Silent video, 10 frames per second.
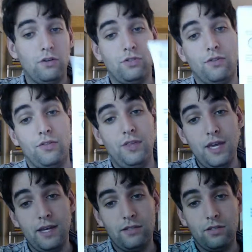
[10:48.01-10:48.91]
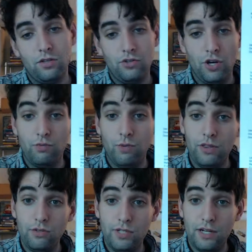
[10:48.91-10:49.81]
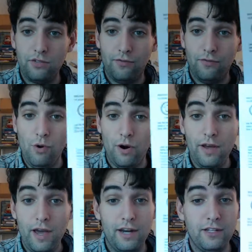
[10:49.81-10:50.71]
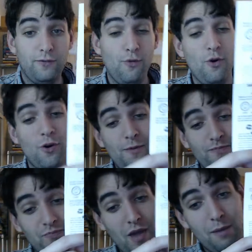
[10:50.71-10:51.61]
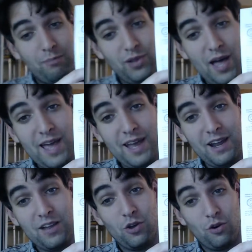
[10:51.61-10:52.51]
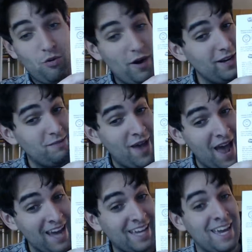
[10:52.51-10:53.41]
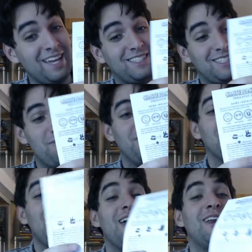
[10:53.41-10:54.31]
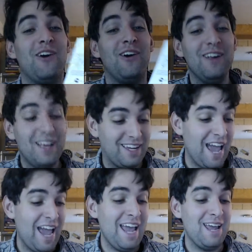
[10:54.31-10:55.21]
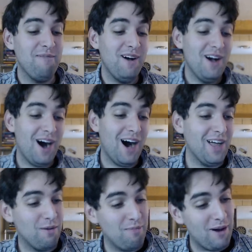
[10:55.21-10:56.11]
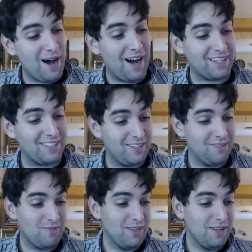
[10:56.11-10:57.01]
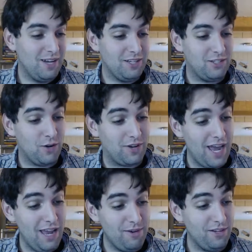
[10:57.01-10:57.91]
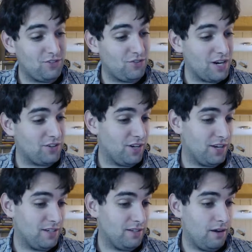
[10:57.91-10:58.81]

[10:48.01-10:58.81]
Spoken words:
So this shows what those dice are for. It is for playing the crate packing simulator game on the box. So game instructions.